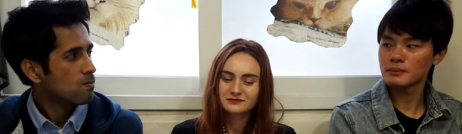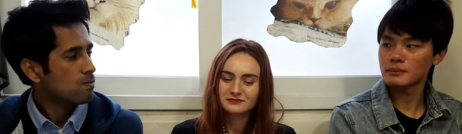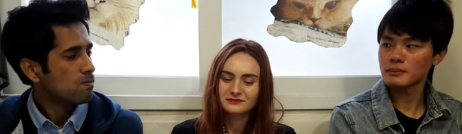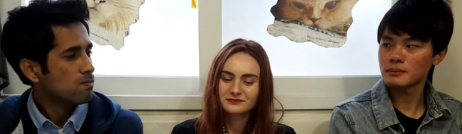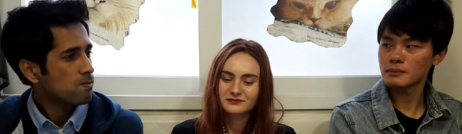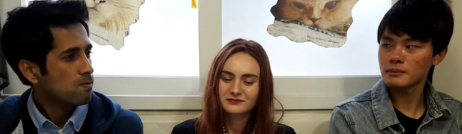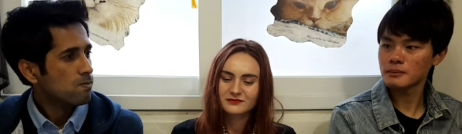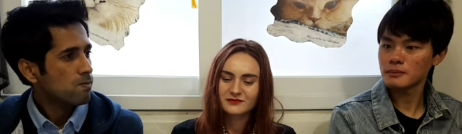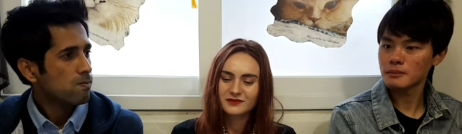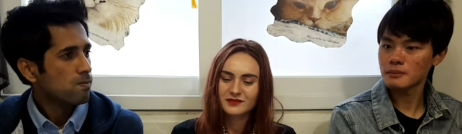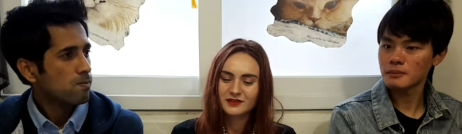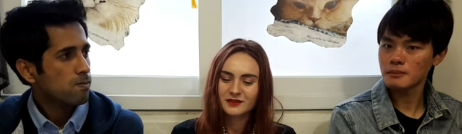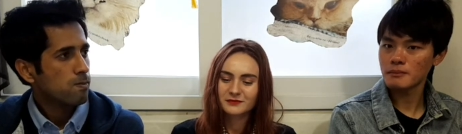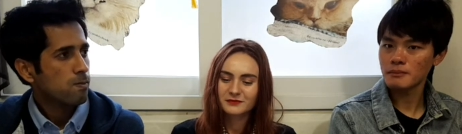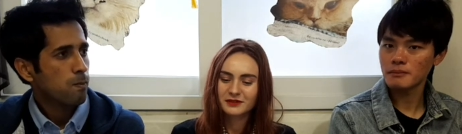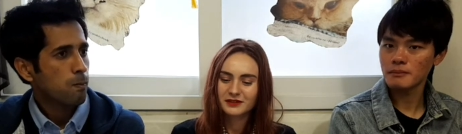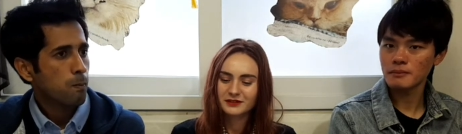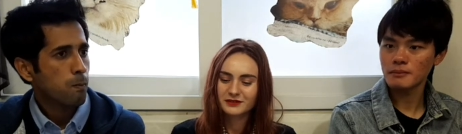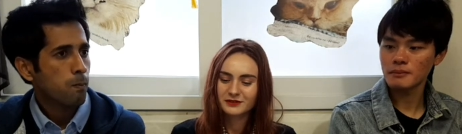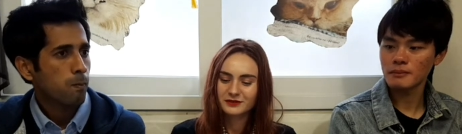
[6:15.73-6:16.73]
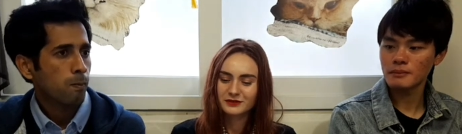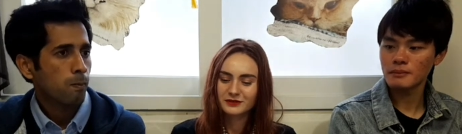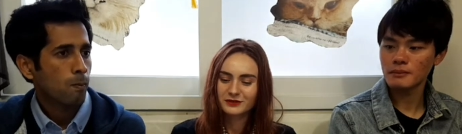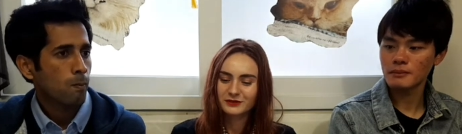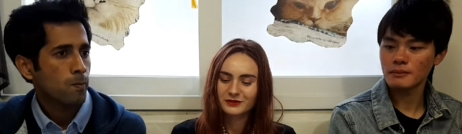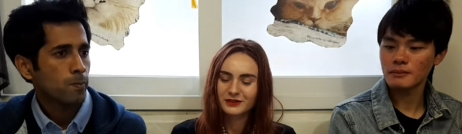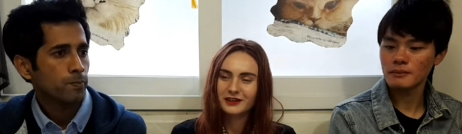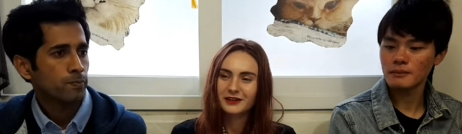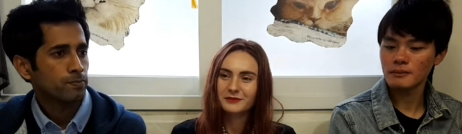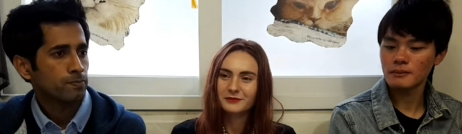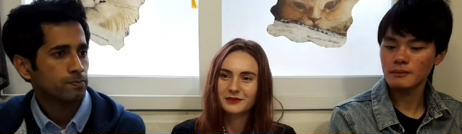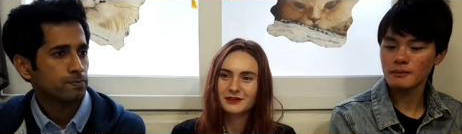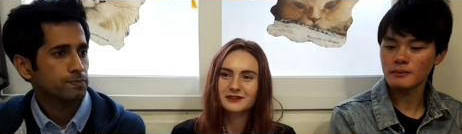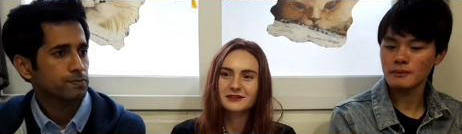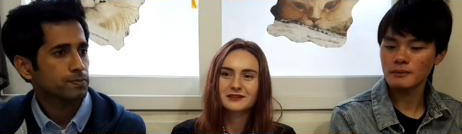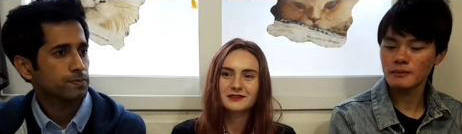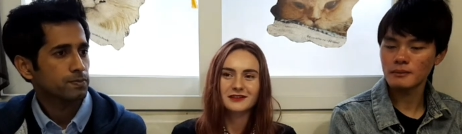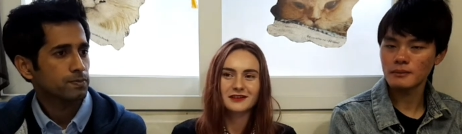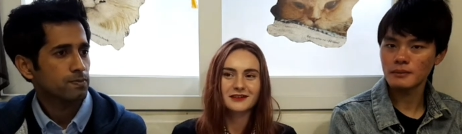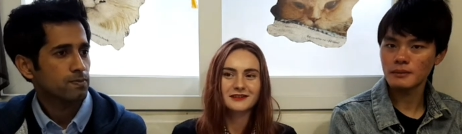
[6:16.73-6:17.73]
Speaker 1: Some, I don't know, yeah, medicine
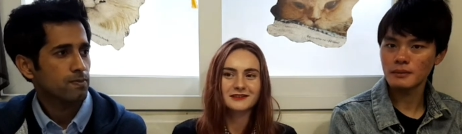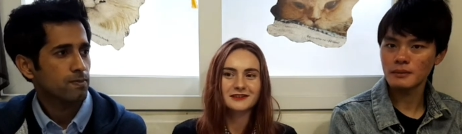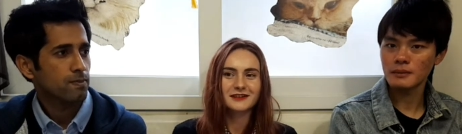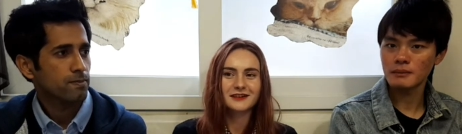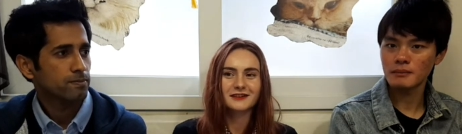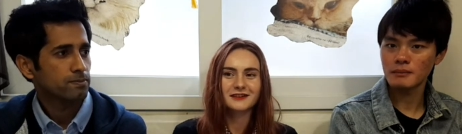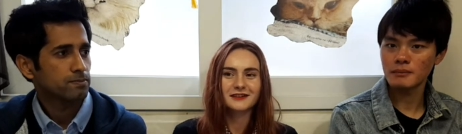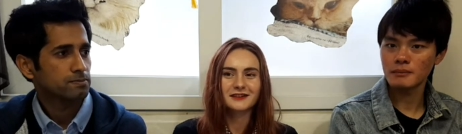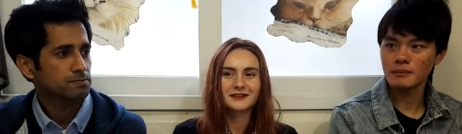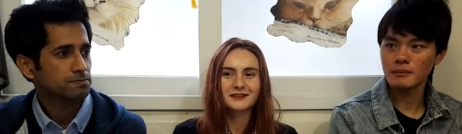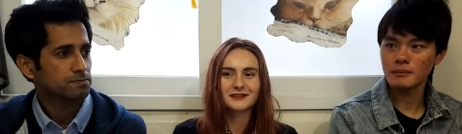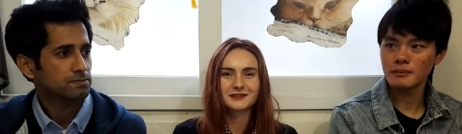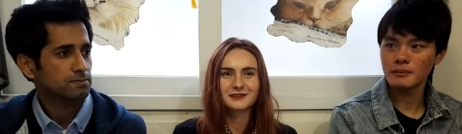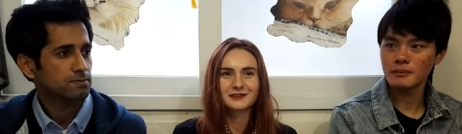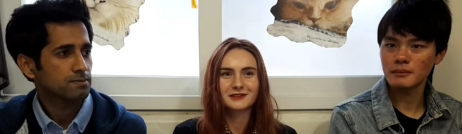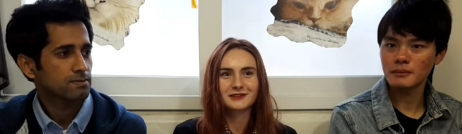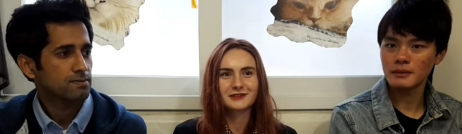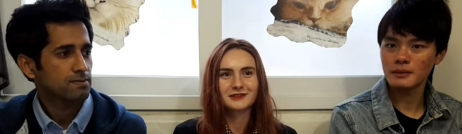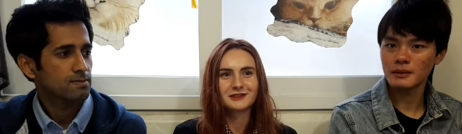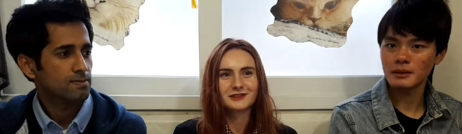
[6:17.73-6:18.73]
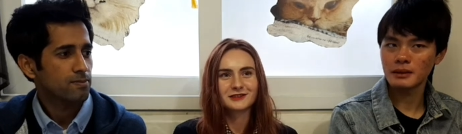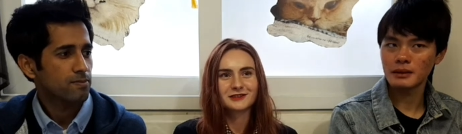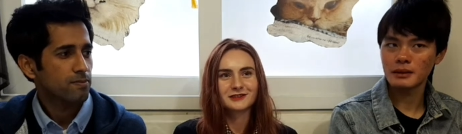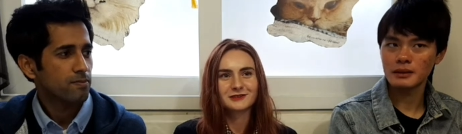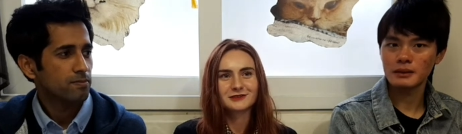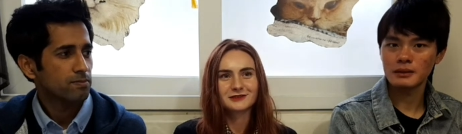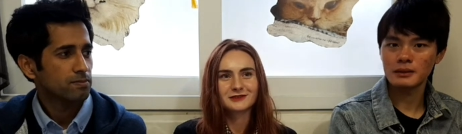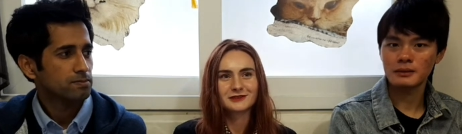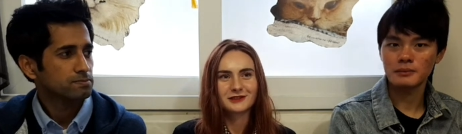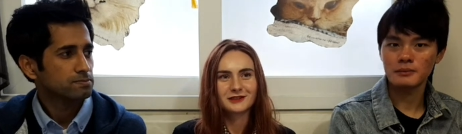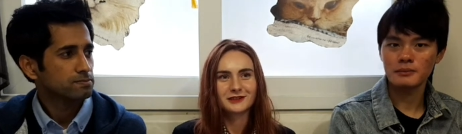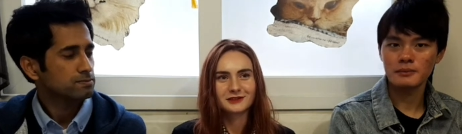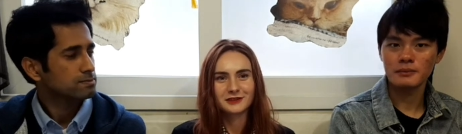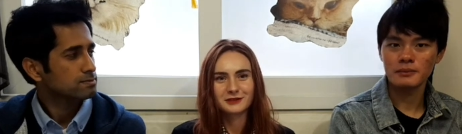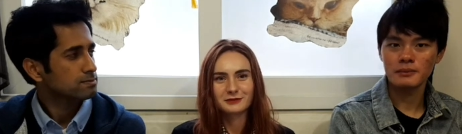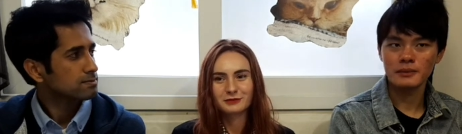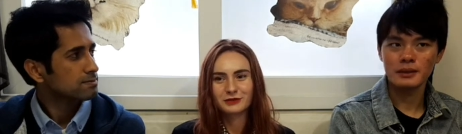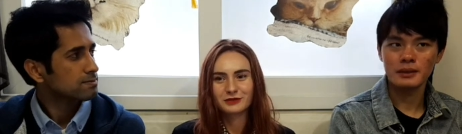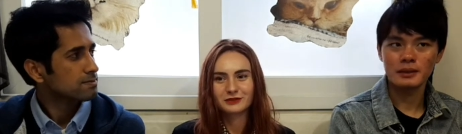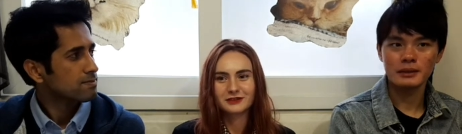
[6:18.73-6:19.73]
exactly.
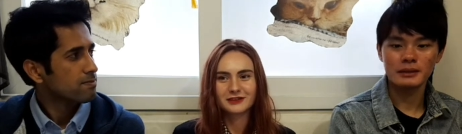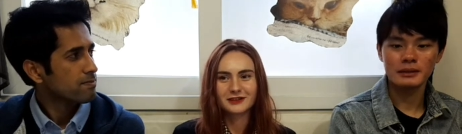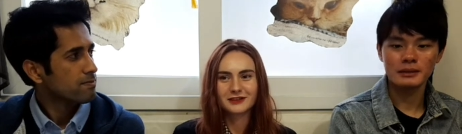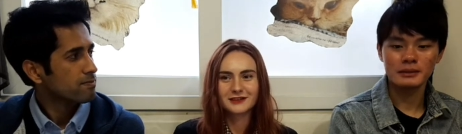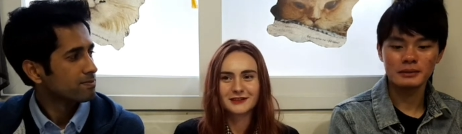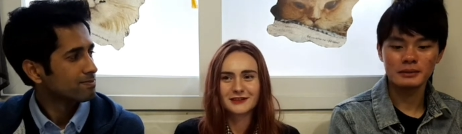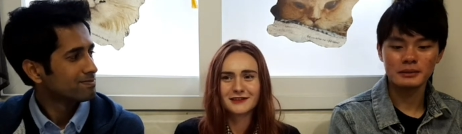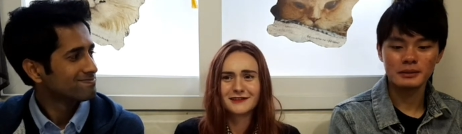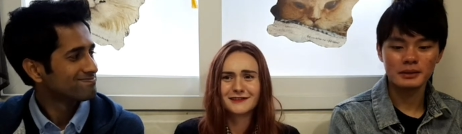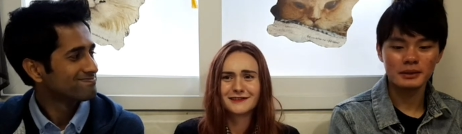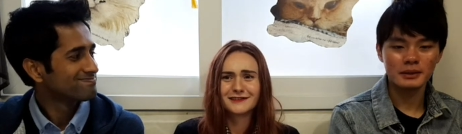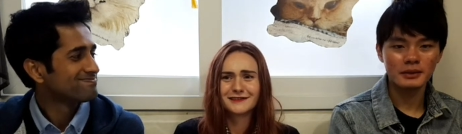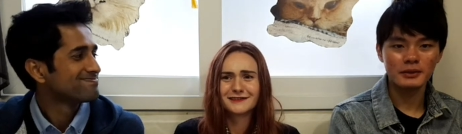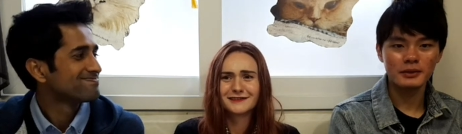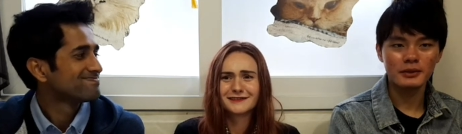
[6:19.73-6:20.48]
Antibiotics. For,